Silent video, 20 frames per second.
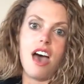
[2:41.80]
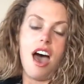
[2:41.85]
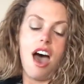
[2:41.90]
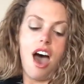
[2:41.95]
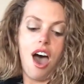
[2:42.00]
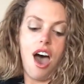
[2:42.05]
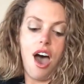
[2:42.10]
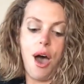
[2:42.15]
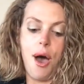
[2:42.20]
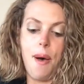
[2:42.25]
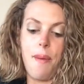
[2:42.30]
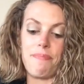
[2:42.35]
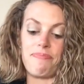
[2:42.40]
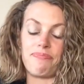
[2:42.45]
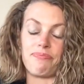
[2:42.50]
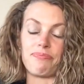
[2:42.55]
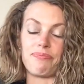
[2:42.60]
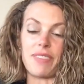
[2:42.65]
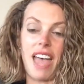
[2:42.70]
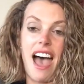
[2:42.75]

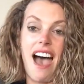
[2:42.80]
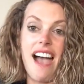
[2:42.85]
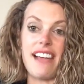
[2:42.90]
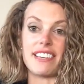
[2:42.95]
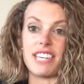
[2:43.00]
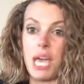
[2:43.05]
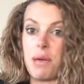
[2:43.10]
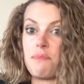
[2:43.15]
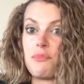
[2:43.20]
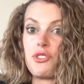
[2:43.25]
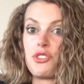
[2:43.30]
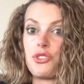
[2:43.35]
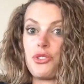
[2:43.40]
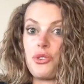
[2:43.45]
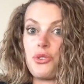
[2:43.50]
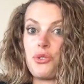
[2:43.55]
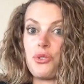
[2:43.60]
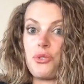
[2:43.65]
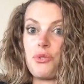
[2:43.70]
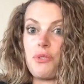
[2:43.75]
I came
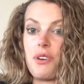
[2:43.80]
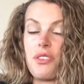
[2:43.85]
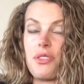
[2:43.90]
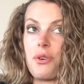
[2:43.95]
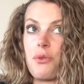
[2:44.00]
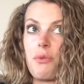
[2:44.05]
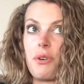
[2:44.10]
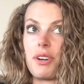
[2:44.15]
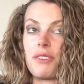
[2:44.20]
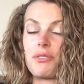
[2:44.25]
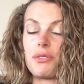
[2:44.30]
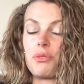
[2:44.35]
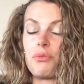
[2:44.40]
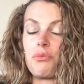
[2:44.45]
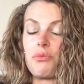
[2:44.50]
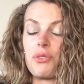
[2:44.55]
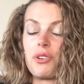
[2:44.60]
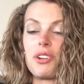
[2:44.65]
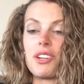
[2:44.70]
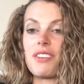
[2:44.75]
into the wonderful
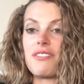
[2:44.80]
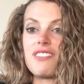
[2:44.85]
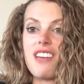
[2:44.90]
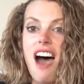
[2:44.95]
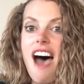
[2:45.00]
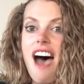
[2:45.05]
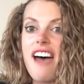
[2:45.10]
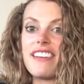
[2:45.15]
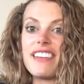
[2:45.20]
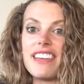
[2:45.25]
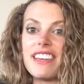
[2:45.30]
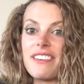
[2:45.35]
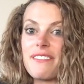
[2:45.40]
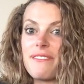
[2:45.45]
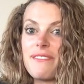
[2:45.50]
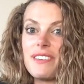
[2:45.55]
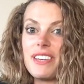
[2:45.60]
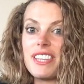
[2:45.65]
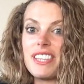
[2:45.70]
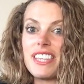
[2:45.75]
world of yachting
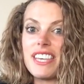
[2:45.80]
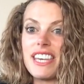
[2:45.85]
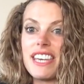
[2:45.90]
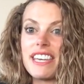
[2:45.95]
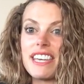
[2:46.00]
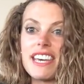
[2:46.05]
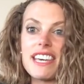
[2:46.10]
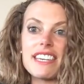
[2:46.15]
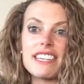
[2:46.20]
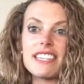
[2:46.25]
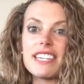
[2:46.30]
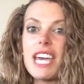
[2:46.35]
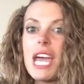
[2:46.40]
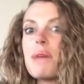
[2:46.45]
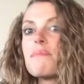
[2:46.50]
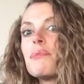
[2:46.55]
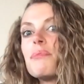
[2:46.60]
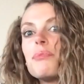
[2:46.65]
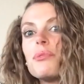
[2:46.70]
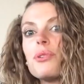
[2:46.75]
feeling
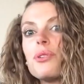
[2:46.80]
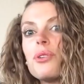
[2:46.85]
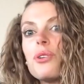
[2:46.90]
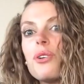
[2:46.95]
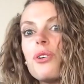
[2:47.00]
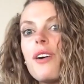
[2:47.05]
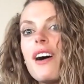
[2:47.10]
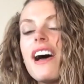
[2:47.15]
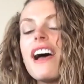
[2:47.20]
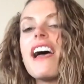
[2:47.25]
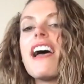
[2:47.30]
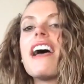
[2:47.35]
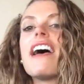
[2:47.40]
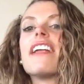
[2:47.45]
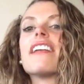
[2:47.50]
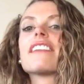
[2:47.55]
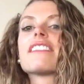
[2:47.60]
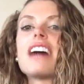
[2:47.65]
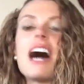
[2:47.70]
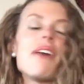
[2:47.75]
capable
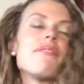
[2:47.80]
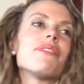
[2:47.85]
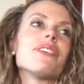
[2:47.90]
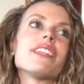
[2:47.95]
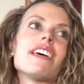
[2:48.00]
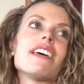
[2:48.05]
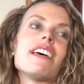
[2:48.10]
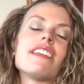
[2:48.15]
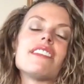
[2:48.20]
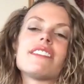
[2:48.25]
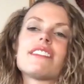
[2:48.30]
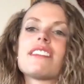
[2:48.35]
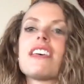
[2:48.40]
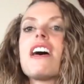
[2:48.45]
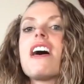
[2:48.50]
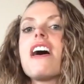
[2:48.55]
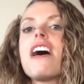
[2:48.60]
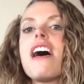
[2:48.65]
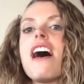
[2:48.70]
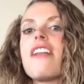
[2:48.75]
and confident,
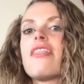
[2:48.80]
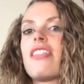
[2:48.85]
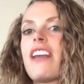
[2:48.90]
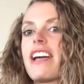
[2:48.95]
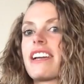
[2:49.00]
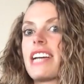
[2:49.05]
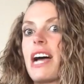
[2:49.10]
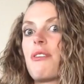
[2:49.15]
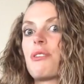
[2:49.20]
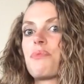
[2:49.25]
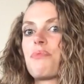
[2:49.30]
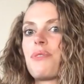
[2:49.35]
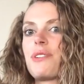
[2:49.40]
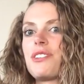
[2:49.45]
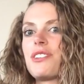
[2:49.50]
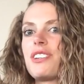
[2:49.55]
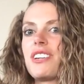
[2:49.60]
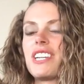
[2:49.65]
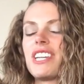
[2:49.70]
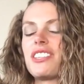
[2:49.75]
like I was pretty
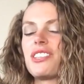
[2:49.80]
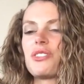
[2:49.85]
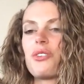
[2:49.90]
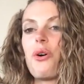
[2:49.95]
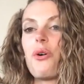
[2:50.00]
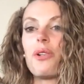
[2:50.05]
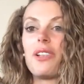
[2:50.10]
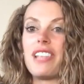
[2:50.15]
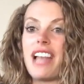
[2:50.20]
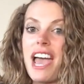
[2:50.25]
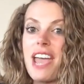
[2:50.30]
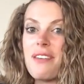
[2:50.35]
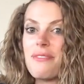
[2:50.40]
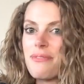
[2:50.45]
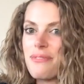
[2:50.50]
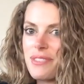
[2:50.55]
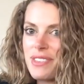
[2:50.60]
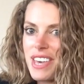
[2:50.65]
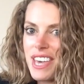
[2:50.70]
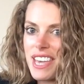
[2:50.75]
good at this whole
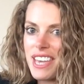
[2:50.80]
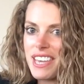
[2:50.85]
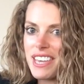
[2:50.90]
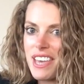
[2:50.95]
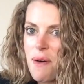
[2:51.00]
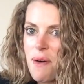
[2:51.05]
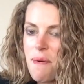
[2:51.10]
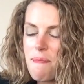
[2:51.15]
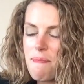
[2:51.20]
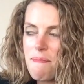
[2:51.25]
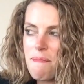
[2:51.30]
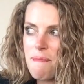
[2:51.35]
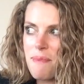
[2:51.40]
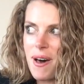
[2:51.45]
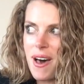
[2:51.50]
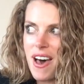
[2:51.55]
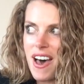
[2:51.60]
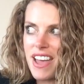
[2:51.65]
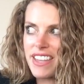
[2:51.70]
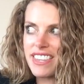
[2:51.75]
life thing,
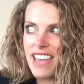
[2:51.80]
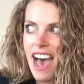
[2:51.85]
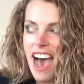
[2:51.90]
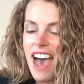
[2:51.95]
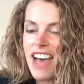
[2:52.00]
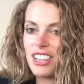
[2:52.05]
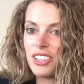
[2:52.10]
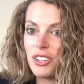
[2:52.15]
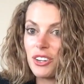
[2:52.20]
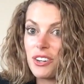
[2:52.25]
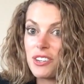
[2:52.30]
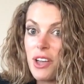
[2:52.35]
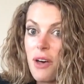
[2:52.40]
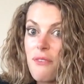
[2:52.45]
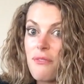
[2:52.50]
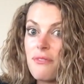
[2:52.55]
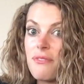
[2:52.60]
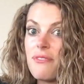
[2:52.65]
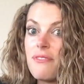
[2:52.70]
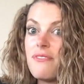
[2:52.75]
but I learned
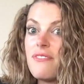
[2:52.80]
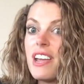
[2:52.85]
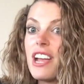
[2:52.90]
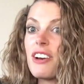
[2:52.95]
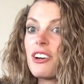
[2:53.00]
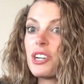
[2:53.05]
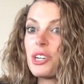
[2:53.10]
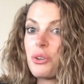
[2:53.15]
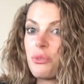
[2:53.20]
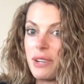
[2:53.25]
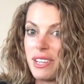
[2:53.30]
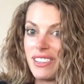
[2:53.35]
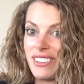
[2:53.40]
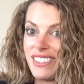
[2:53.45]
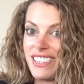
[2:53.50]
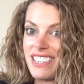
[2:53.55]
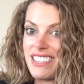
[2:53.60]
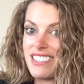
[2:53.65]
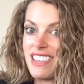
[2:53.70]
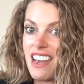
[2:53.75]
very
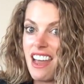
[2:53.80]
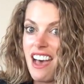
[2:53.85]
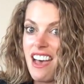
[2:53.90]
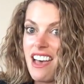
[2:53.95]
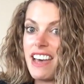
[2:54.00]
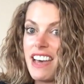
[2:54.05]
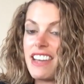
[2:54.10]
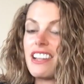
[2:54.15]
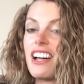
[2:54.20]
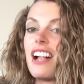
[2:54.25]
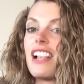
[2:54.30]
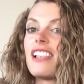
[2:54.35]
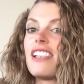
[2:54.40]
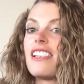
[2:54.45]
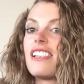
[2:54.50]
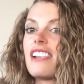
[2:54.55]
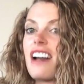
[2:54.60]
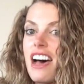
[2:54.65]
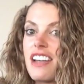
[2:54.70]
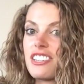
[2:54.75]
quickly that I had a
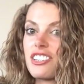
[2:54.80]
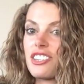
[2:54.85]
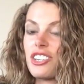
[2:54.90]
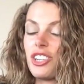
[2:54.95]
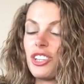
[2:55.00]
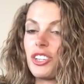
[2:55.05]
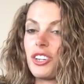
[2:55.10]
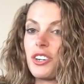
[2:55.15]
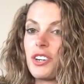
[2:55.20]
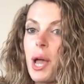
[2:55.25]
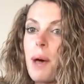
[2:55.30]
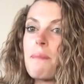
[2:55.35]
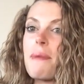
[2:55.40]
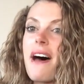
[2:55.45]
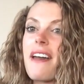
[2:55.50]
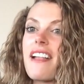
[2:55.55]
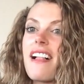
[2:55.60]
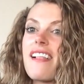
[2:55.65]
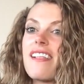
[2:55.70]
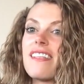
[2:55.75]
lot to learn
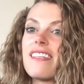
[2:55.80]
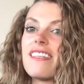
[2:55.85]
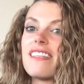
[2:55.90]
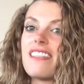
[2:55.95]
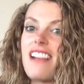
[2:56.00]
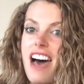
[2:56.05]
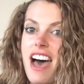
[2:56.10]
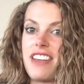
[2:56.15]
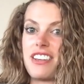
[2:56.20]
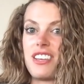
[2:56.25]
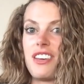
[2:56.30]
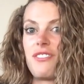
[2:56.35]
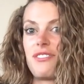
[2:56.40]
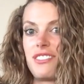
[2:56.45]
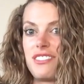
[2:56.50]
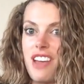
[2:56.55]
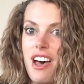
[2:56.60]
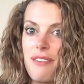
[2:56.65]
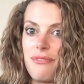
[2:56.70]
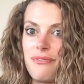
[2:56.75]
about a lot of
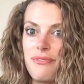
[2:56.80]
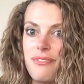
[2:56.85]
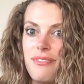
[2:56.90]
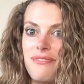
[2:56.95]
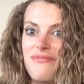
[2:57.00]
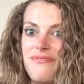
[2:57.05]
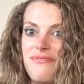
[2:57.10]
stuff.